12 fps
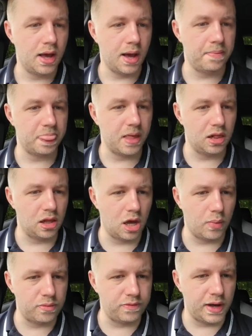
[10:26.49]

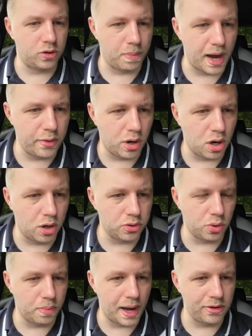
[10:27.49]
Alert when vehicle power
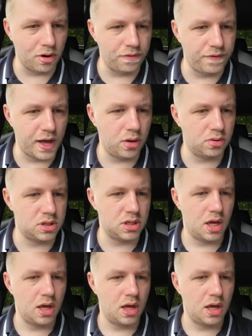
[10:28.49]
on or power off fails.